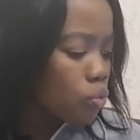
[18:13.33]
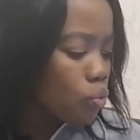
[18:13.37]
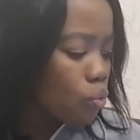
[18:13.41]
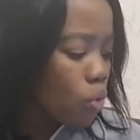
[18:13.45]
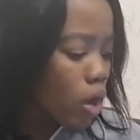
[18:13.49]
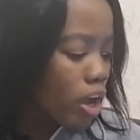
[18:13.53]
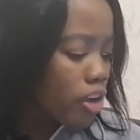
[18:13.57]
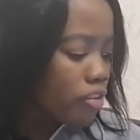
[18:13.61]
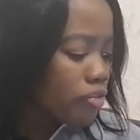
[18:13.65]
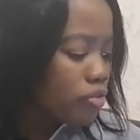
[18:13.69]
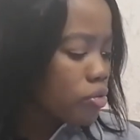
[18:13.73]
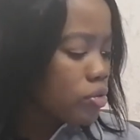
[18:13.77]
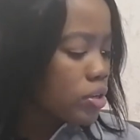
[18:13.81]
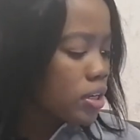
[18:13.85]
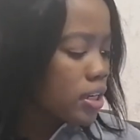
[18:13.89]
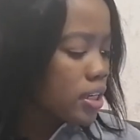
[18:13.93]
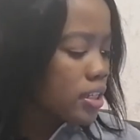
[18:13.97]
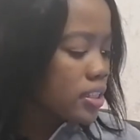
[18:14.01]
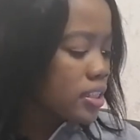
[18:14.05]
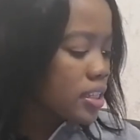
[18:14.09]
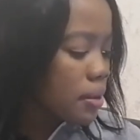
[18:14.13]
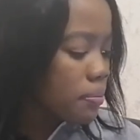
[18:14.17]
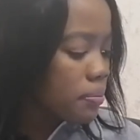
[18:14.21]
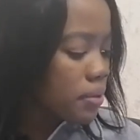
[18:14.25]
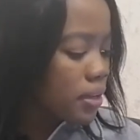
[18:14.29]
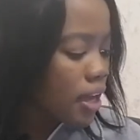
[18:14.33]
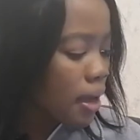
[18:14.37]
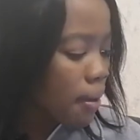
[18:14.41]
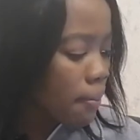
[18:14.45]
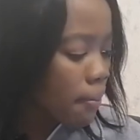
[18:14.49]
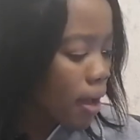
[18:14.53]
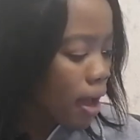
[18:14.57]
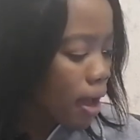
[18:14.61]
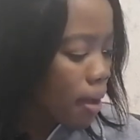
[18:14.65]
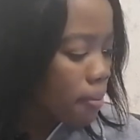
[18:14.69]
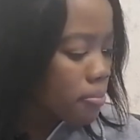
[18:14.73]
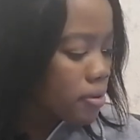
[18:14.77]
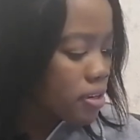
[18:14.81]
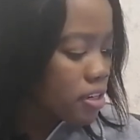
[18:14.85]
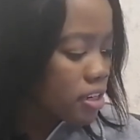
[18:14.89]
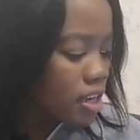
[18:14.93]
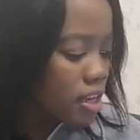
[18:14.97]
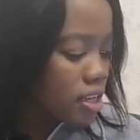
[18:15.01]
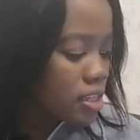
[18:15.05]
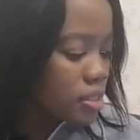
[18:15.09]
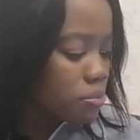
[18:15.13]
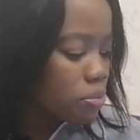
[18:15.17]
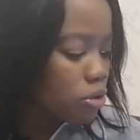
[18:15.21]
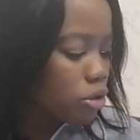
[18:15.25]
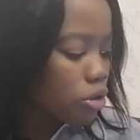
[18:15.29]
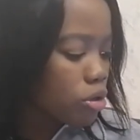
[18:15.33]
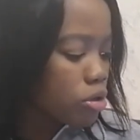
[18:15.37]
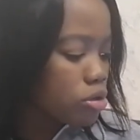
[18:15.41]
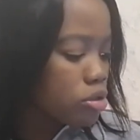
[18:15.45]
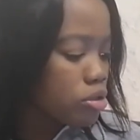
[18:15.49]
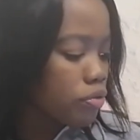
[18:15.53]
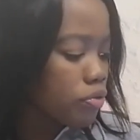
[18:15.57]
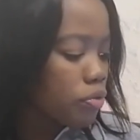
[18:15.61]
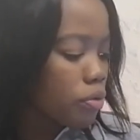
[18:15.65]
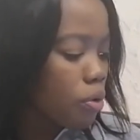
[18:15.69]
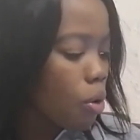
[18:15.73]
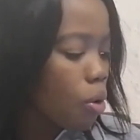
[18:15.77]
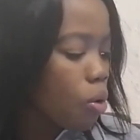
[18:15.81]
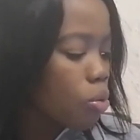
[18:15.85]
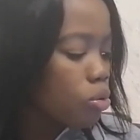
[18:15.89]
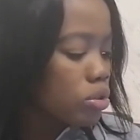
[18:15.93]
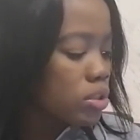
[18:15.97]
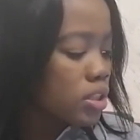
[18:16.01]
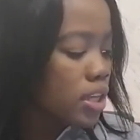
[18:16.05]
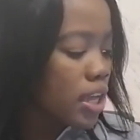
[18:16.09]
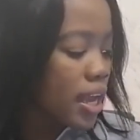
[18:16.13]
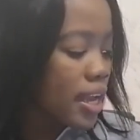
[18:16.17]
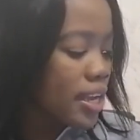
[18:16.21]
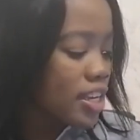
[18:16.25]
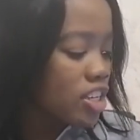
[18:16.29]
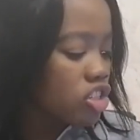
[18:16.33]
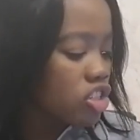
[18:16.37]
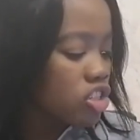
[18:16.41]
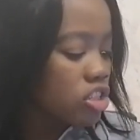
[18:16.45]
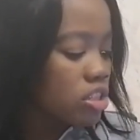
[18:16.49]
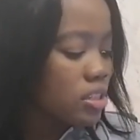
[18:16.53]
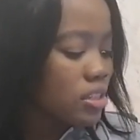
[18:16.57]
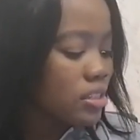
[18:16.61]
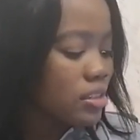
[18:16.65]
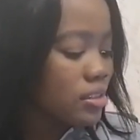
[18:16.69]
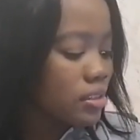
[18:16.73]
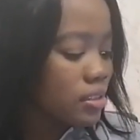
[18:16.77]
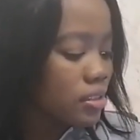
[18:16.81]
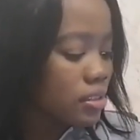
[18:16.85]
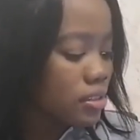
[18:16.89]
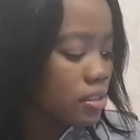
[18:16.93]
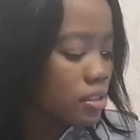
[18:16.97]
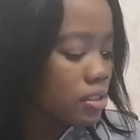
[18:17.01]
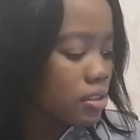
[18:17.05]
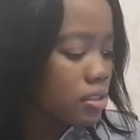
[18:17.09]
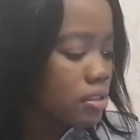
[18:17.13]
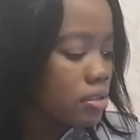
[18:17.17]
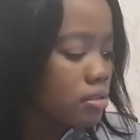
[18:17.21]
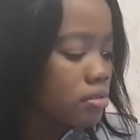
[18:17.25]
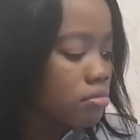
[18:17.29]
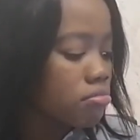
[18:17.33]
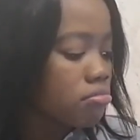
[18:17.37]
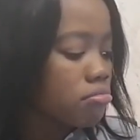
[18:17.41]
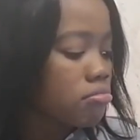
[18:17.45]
wife who later become happiness because of old age diseases.